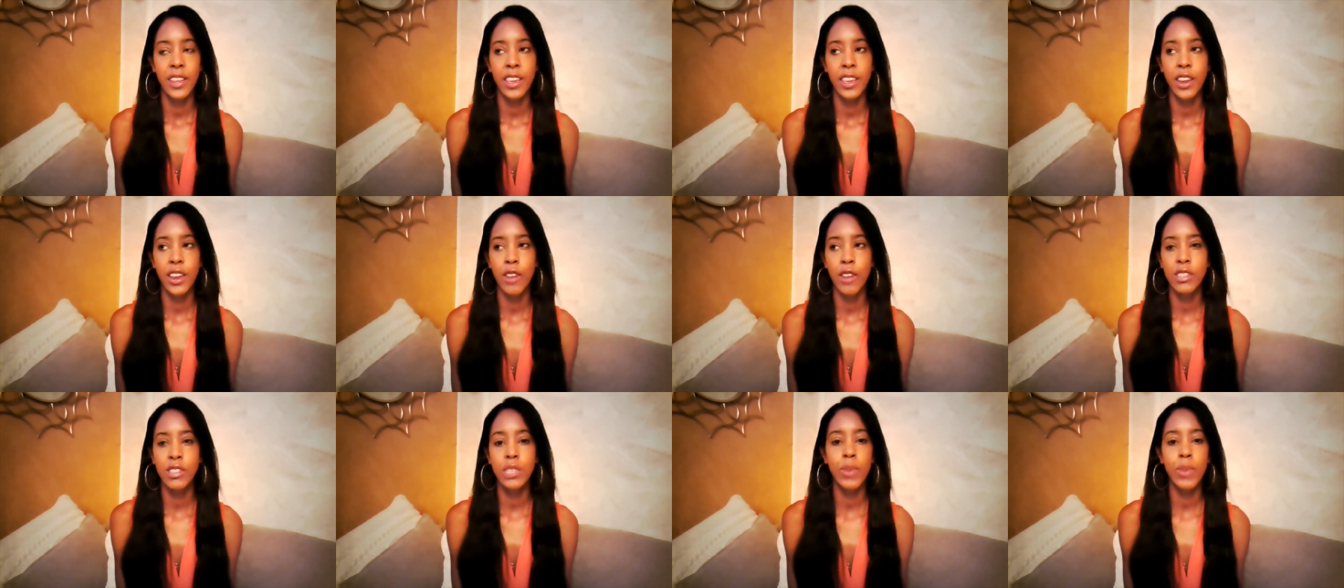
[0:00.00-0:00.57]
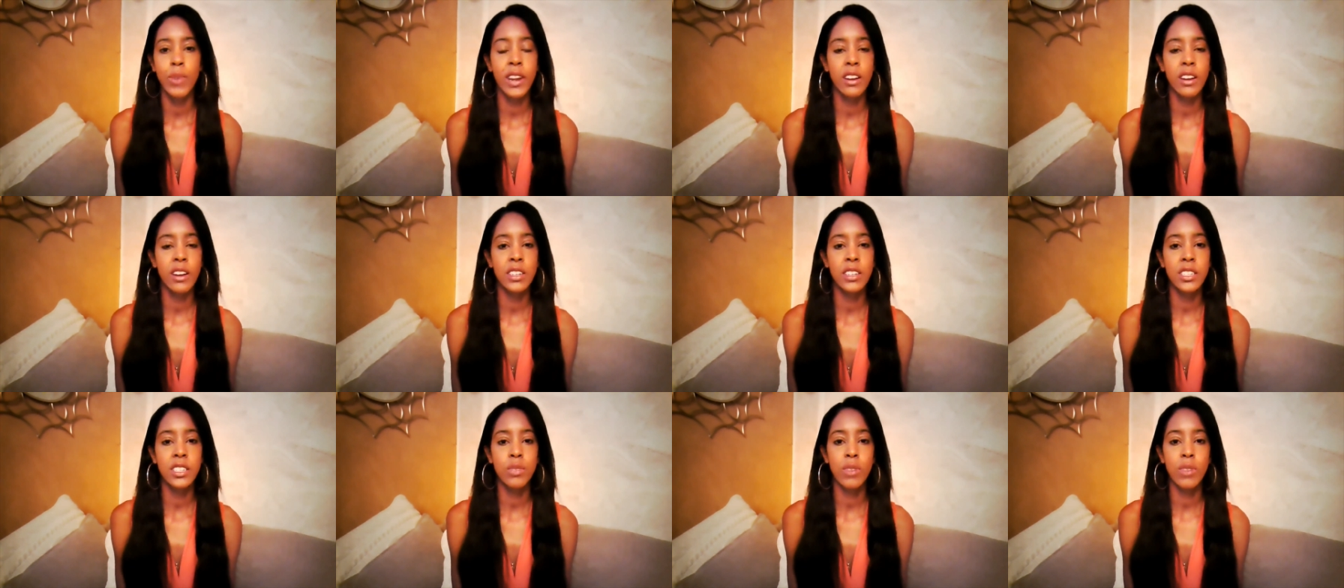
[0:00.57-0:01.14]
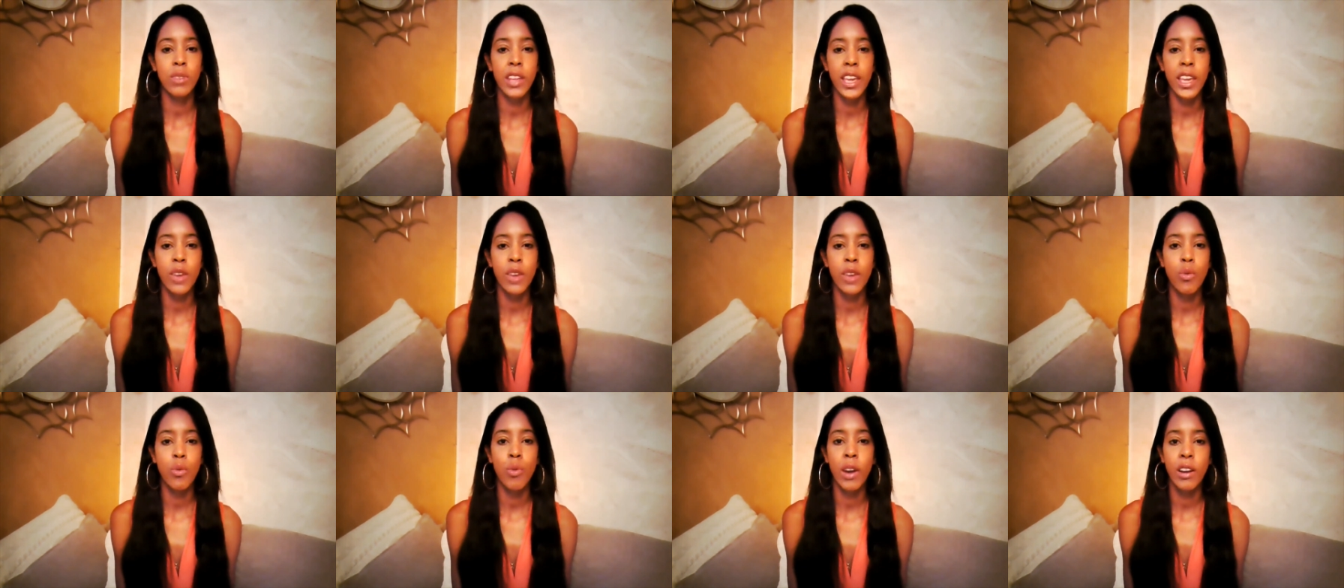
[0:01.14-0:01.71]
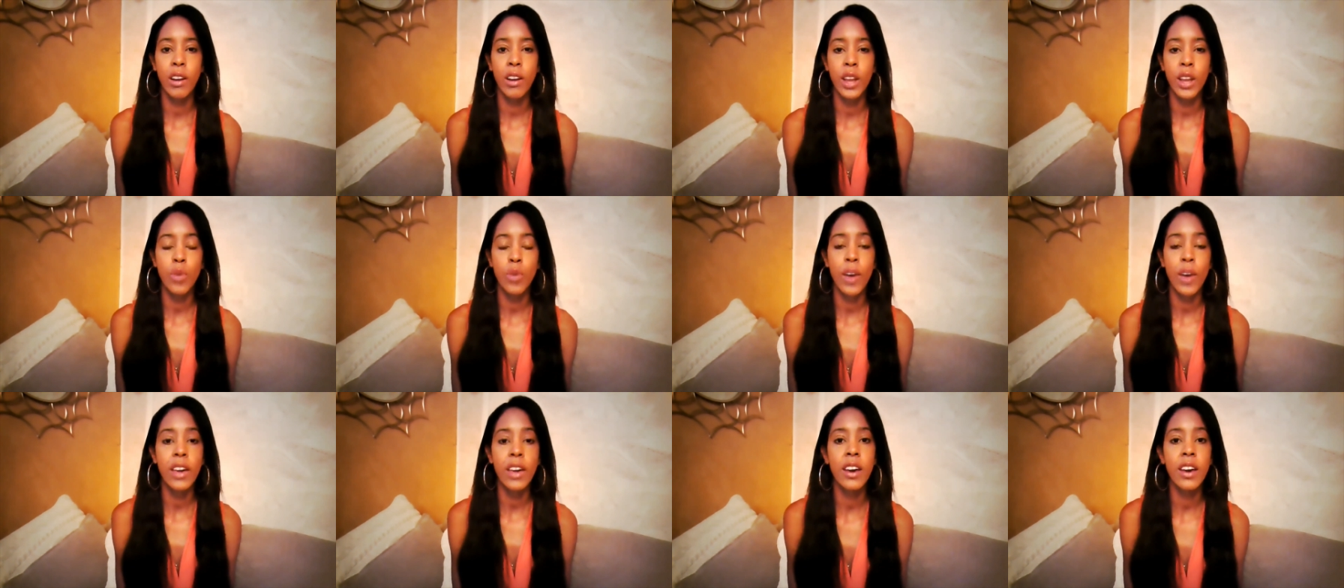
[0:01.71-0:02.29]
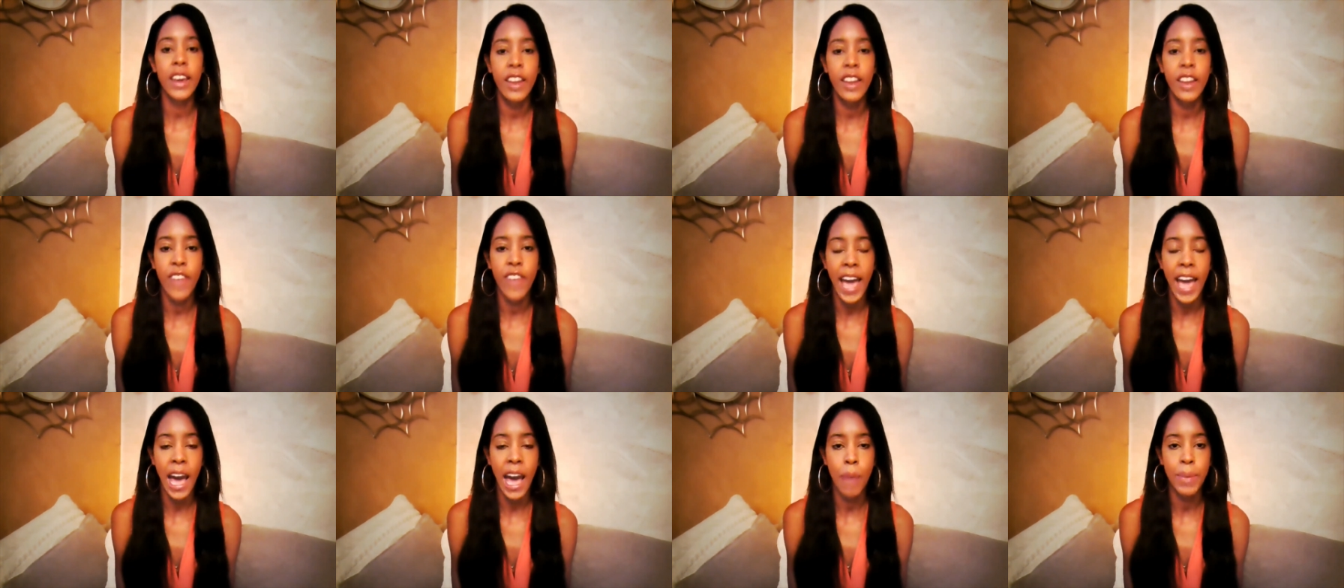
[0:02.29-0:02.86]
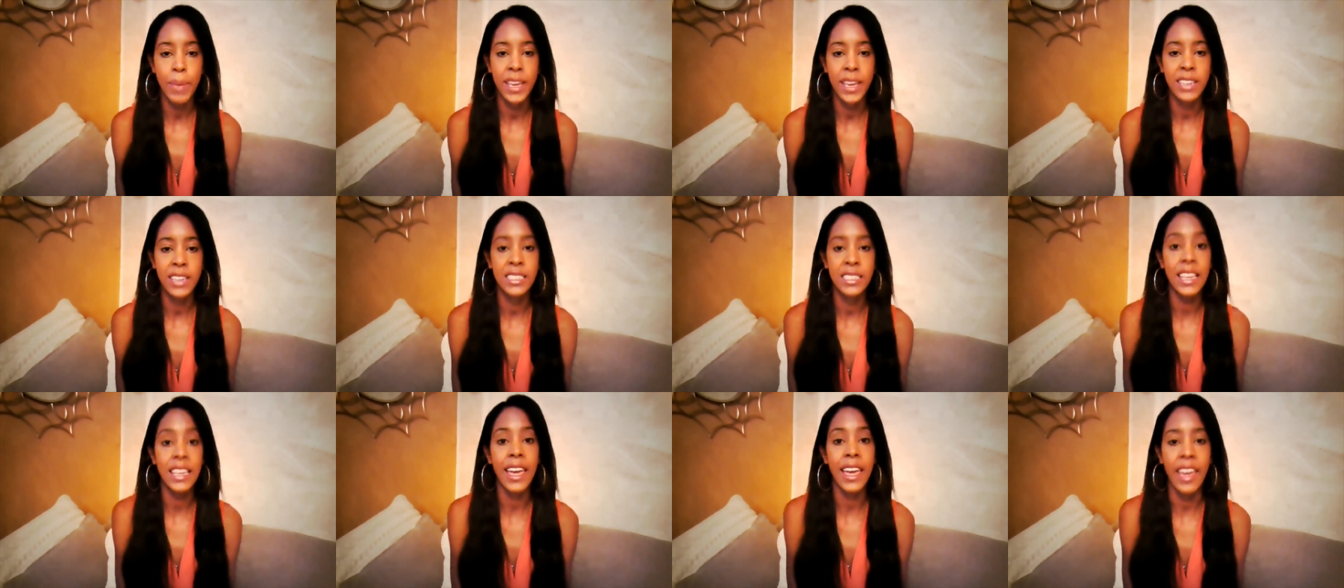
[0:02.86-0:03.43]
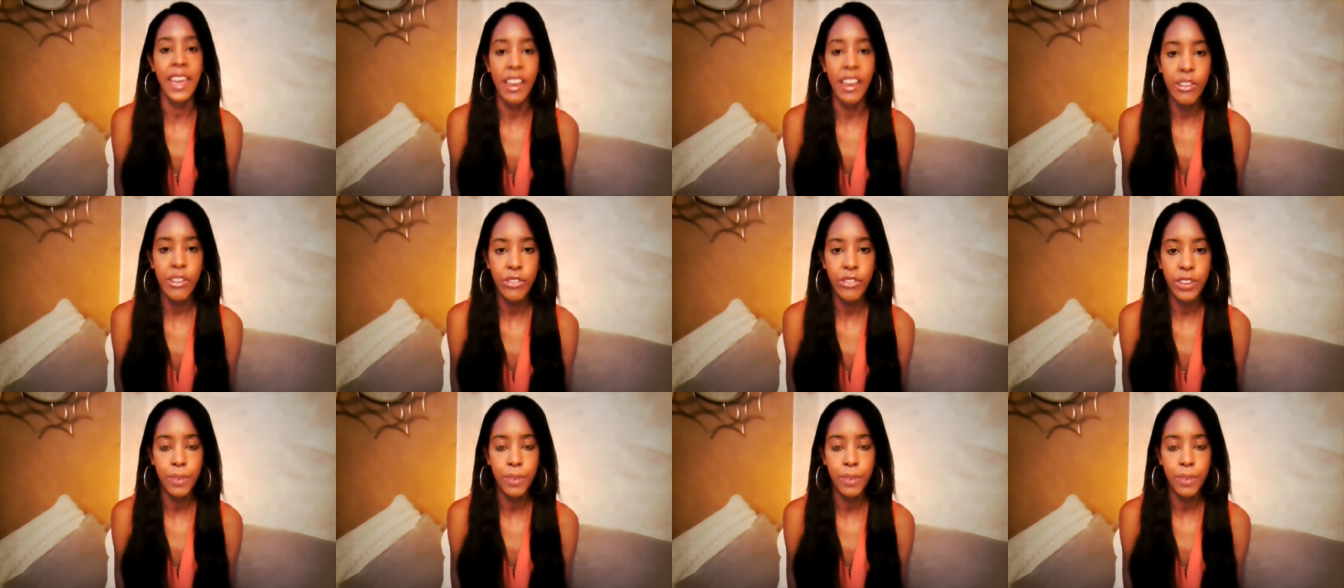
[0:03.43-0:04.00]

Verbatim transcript: it's when you're just really wondering what could have happened if.